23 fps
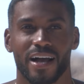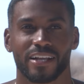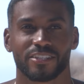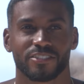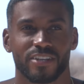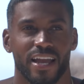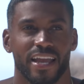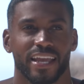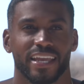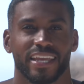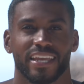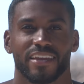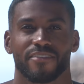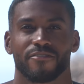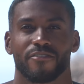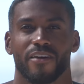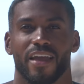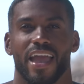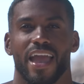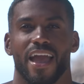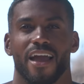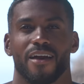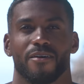I try to
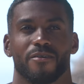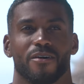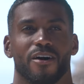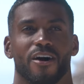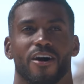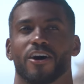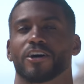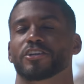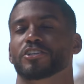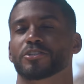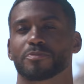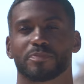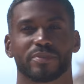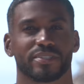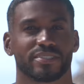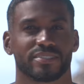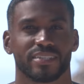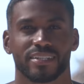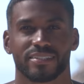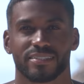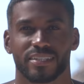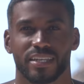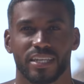give
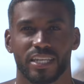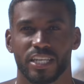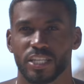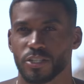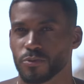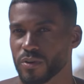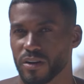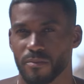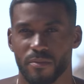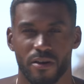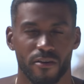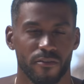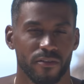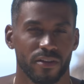100% to each one of my